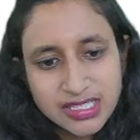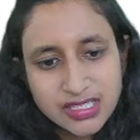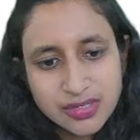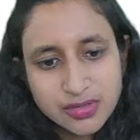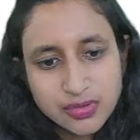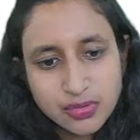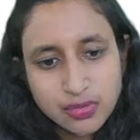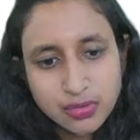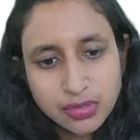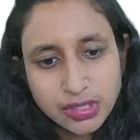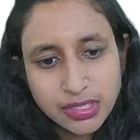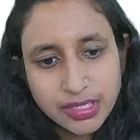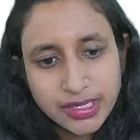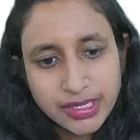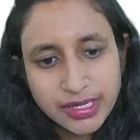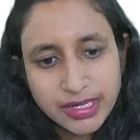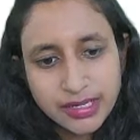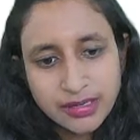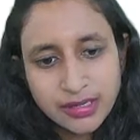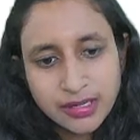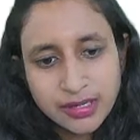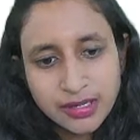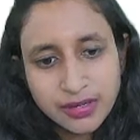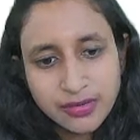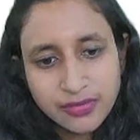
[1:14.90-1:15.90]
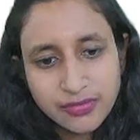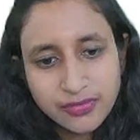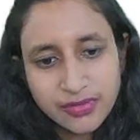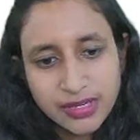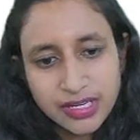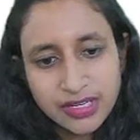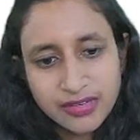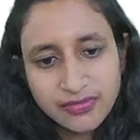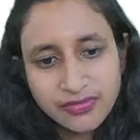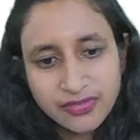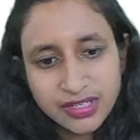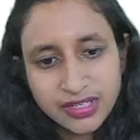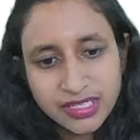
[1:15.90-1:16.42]
a role in
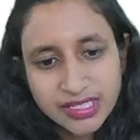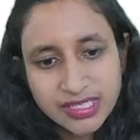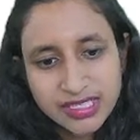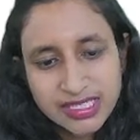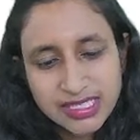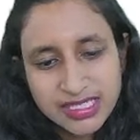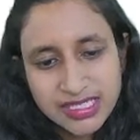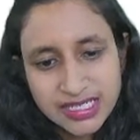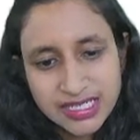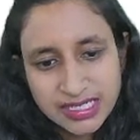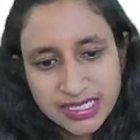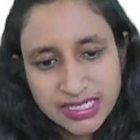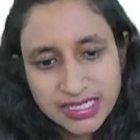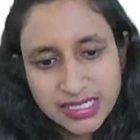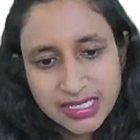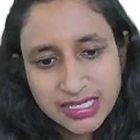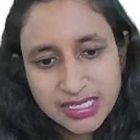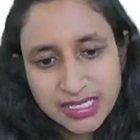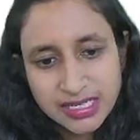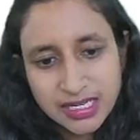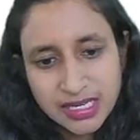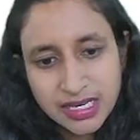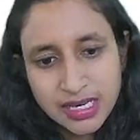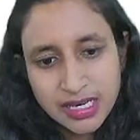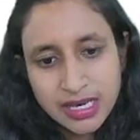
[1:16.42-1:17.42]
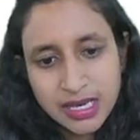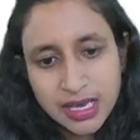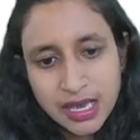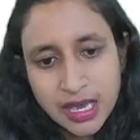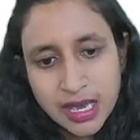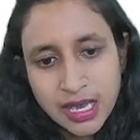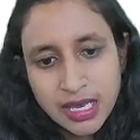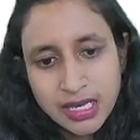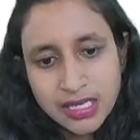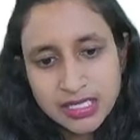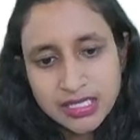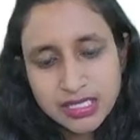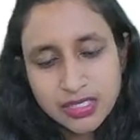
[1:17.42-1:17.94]
Weil-Felix test.
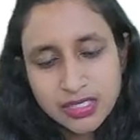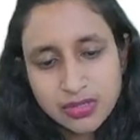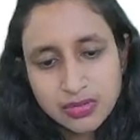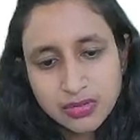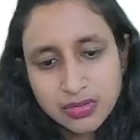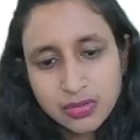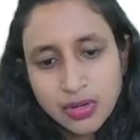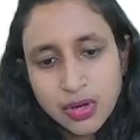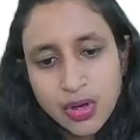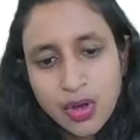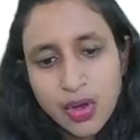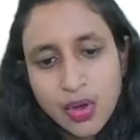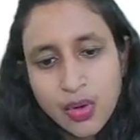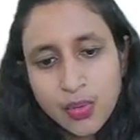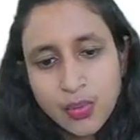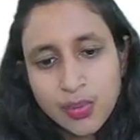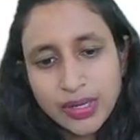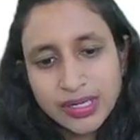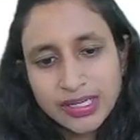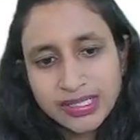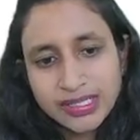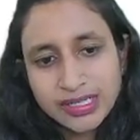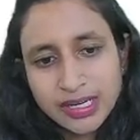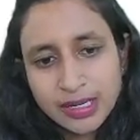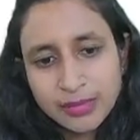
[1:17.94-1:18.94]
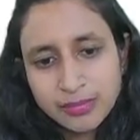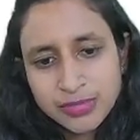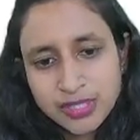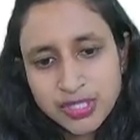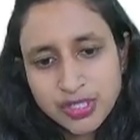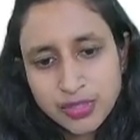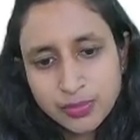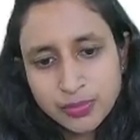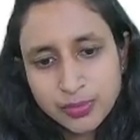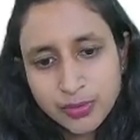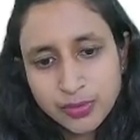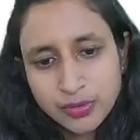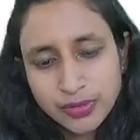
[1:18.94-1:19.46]
So when it comes
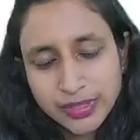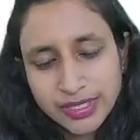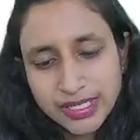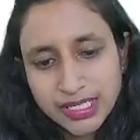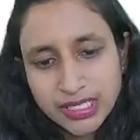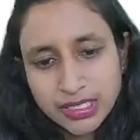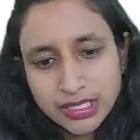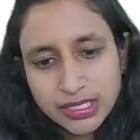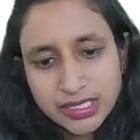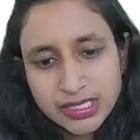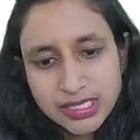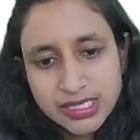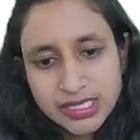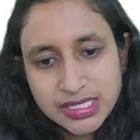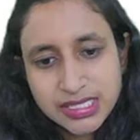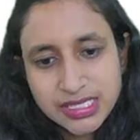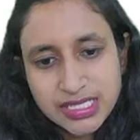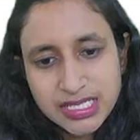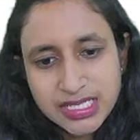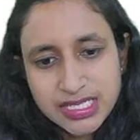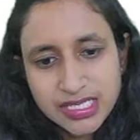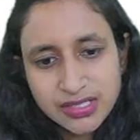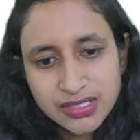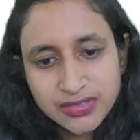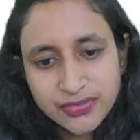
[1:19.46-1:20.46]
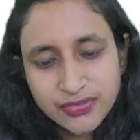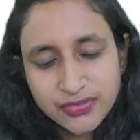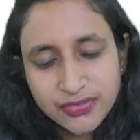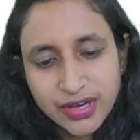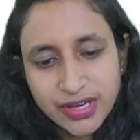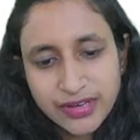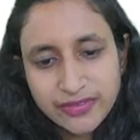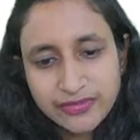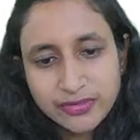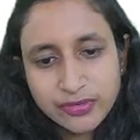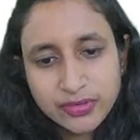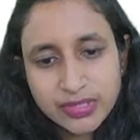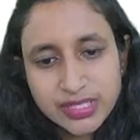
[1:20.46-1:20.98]
to Protease, these are the
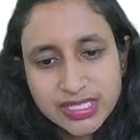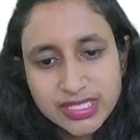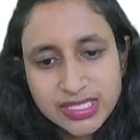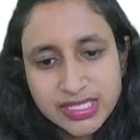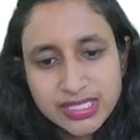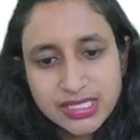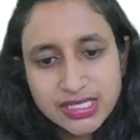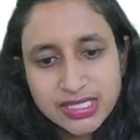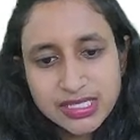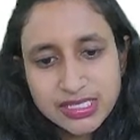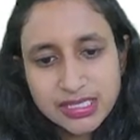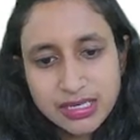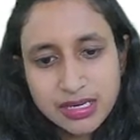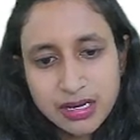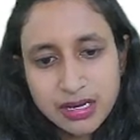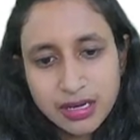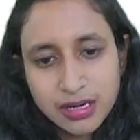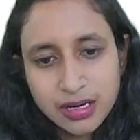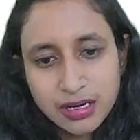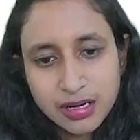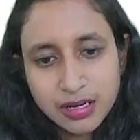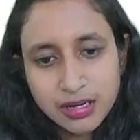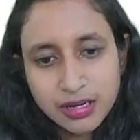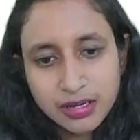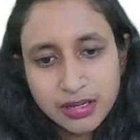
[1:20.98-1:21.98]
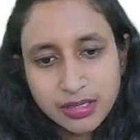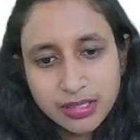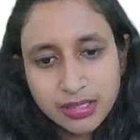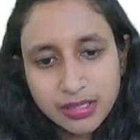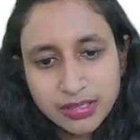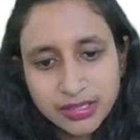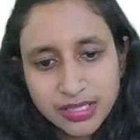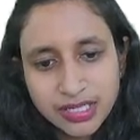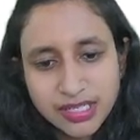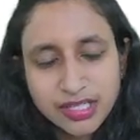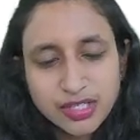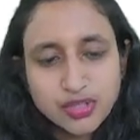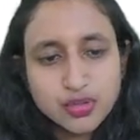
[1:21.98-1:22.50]
5 questions
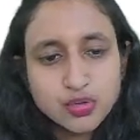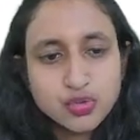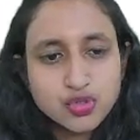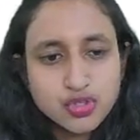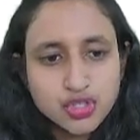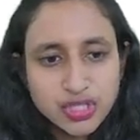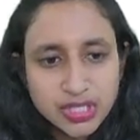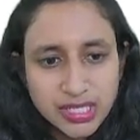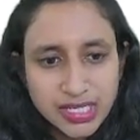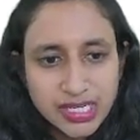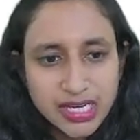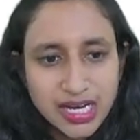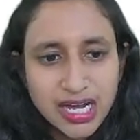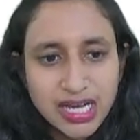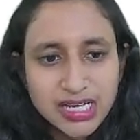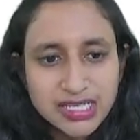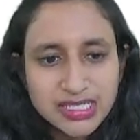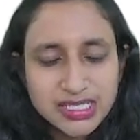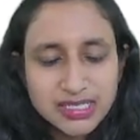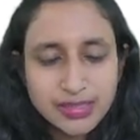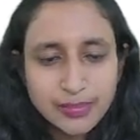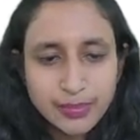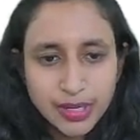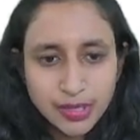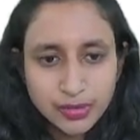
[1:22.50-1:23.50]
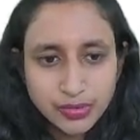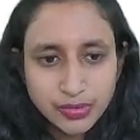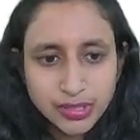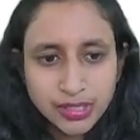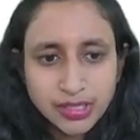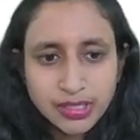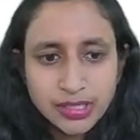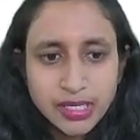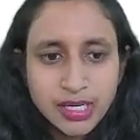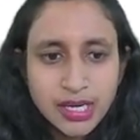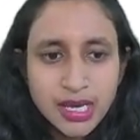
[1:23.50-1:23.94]
that are usually asked about it.